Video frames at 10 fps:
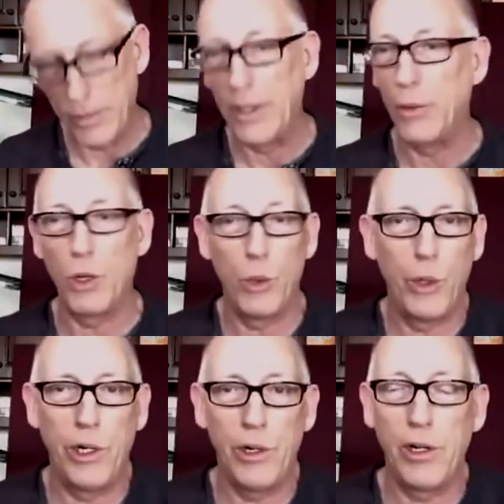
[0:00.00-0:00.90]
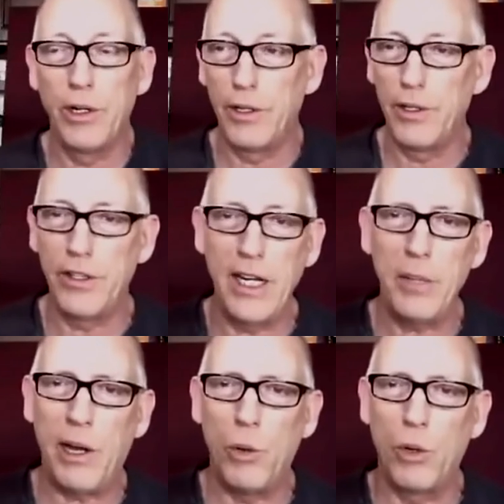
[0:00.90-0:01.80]
Think
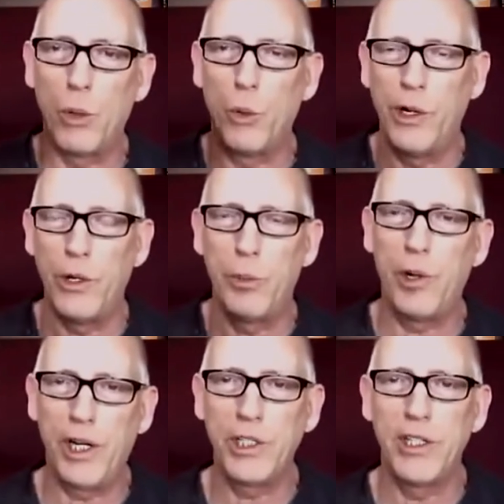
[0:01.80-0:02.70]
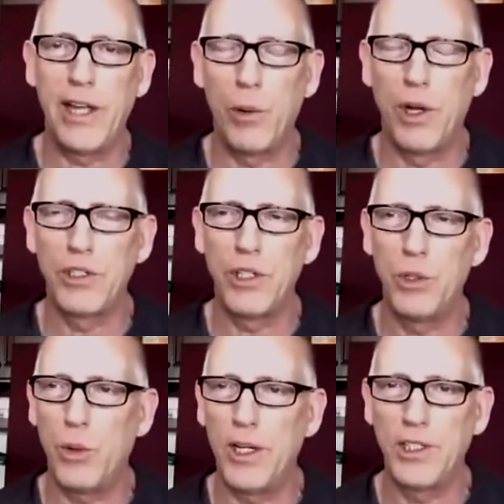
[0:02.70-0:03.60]
about what a weird prediction that was in
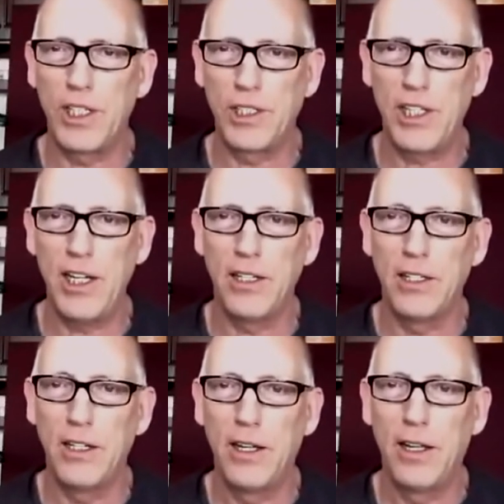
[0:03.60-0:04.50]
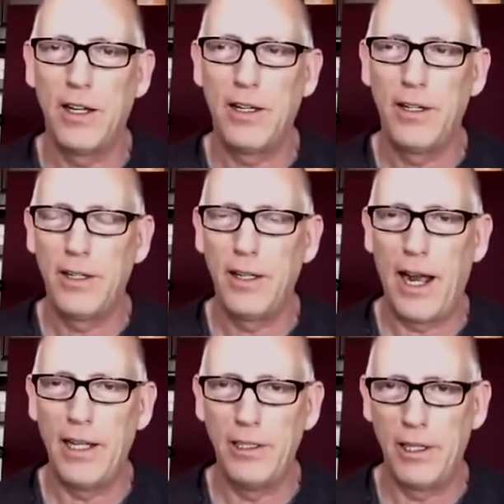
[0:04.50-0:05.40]
2016.
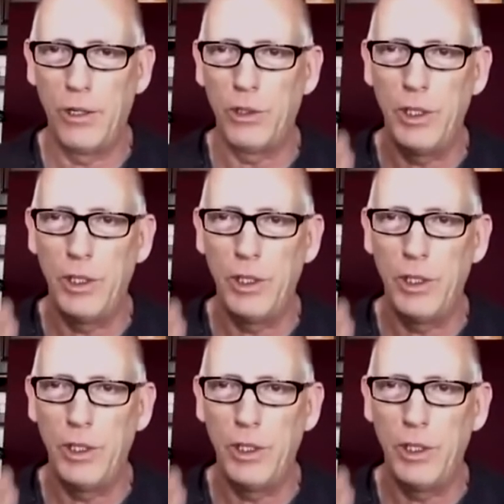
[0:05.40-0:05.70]
I literally